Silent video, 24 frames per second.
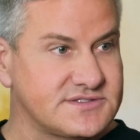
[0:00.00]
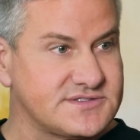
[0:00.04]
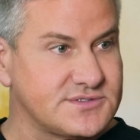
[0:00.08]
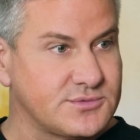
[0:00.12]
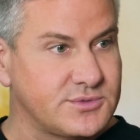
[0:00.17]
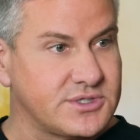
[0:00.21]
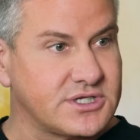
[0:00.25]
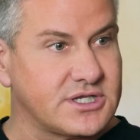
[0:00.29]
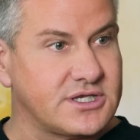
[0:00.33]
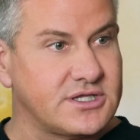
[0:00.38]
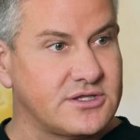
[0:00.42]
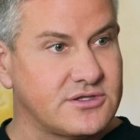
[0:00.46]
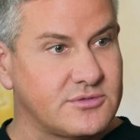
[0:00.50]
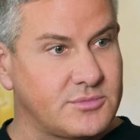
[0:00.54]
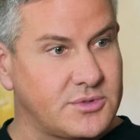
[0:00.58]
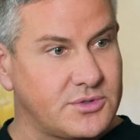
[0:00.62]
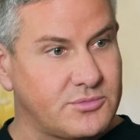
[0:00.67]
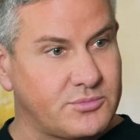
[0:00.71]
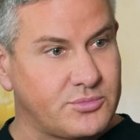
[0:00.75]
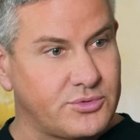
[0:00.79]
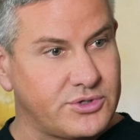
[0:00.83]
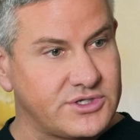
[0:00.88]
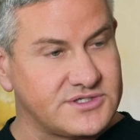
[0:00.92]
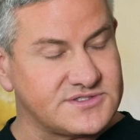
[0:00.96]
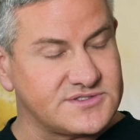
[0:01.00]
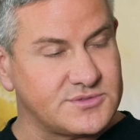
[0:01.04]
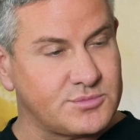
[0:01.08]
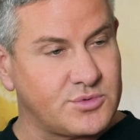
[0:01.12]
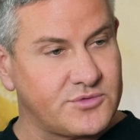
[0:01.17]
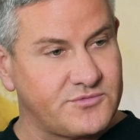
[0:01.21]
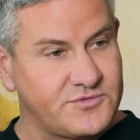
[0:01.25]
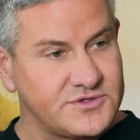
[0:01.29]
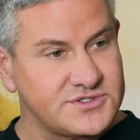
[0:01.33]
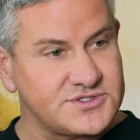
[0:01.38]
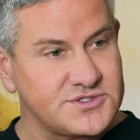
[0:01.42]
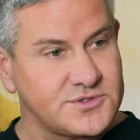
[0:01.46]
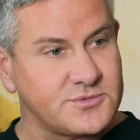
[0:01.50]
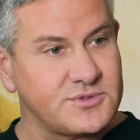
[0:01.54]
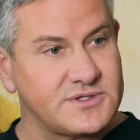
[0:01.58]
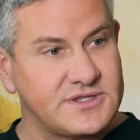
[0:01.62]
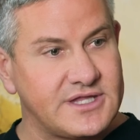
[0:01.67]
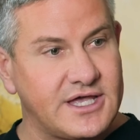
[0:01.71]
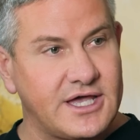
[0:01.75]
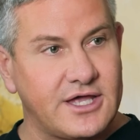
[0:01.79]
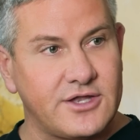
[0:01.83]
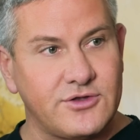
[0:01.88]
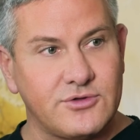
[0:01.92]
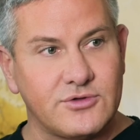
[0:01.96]
So we can either be pretty superficial with
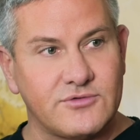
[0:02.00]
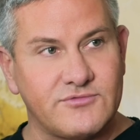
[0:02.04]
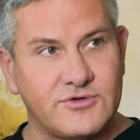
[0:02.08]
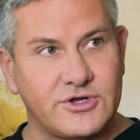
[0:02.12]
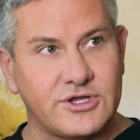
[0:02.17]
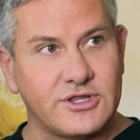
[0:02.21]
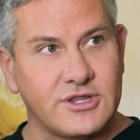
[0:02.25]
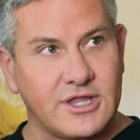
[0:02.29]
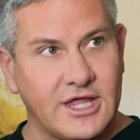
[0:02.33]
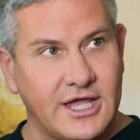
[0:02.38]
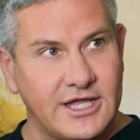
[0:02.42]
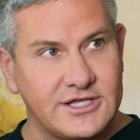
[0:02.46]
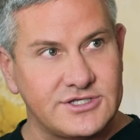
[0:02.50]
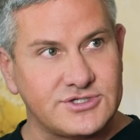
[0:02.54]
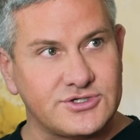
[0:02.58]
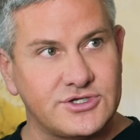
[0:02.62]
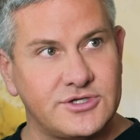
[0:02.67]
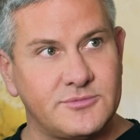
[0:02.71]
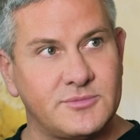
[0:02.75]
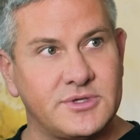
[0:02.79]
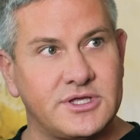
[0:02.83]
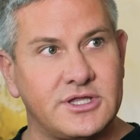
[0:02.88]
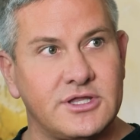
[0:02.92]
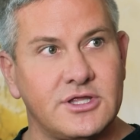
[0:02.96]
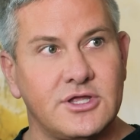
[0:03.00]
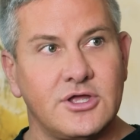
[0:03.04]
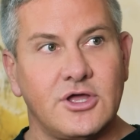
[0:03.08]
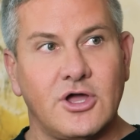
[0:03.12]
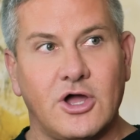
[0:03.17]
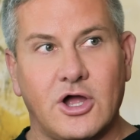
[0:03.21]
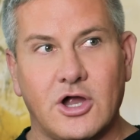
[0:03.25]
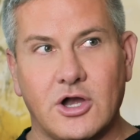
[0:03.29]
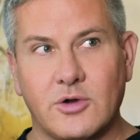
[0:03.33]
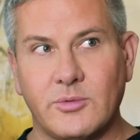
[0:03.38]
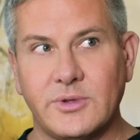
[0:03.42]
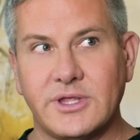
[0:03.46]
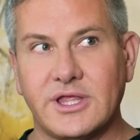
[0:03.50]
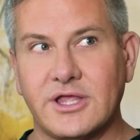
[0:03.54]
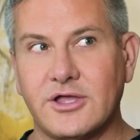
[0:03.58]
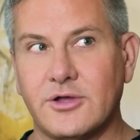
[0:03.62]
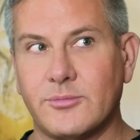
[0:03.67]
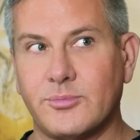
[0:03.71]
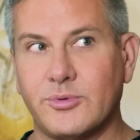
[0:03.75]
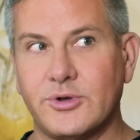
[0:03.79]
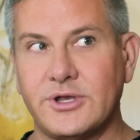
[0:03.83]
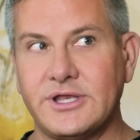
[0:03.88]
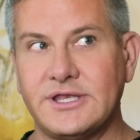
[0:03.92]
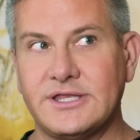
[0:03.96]
that and do a very light treatment, or we can go
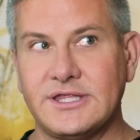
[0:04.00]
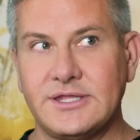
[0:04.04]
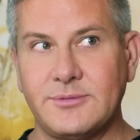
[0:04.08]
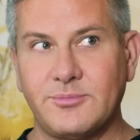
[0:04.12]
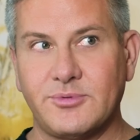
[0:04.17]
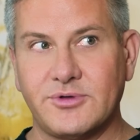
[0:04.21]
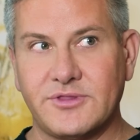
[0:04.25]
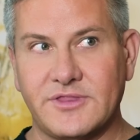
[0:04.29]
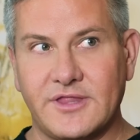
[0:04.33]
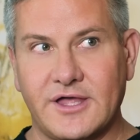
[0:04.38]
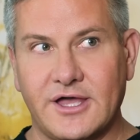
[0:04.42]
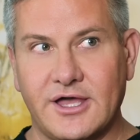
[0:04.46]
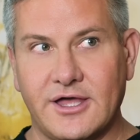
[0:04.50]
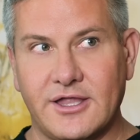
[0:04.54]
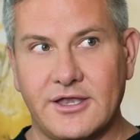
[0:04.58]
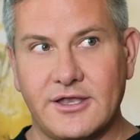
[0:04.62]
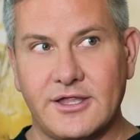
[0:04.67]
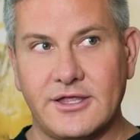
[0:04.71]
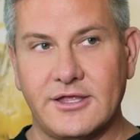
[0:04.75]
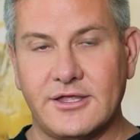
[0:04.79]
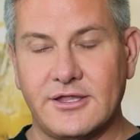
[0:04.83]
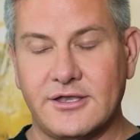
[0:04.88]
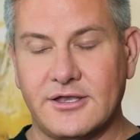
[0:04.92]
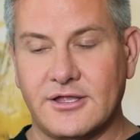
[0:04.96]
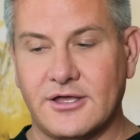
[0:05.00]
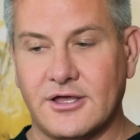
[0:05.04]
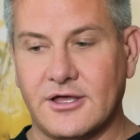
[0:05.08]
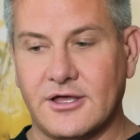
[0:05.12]
pretty deep with that and